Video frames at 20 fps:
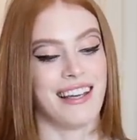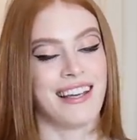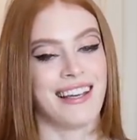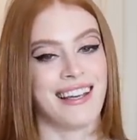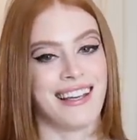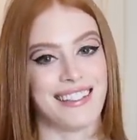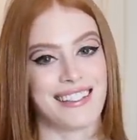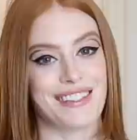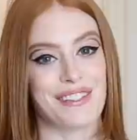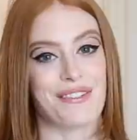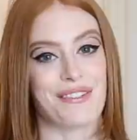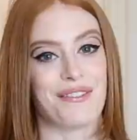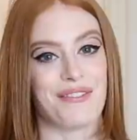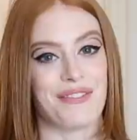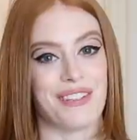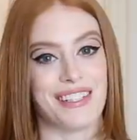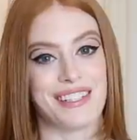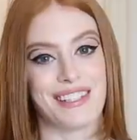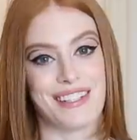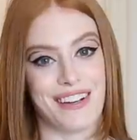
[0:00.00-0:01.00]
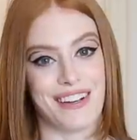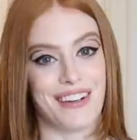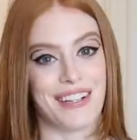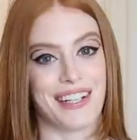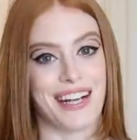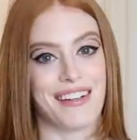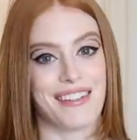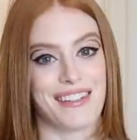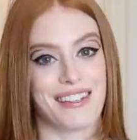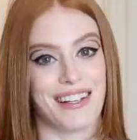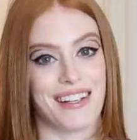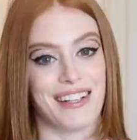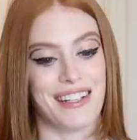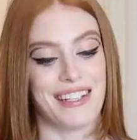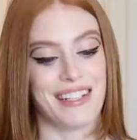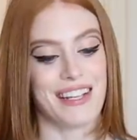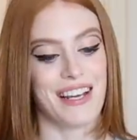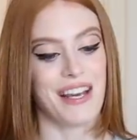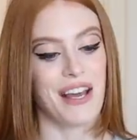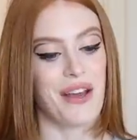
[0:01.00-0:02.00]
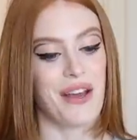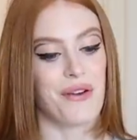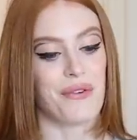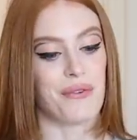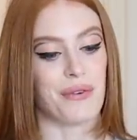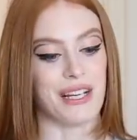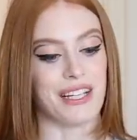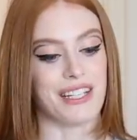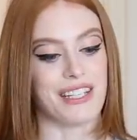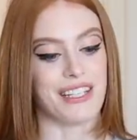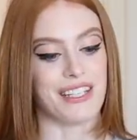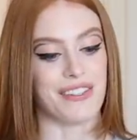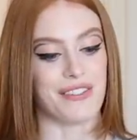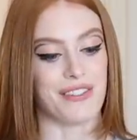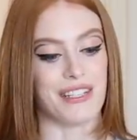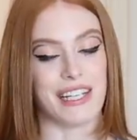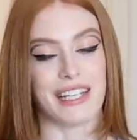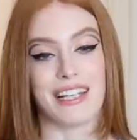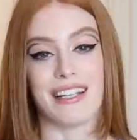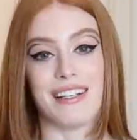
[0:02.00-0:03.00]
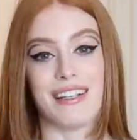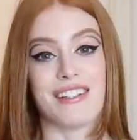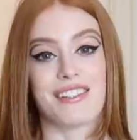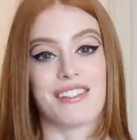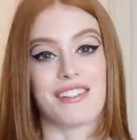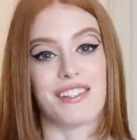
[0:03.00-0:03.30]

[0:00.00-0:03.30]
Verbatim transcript: it's almost dark outside, which is ridiculous.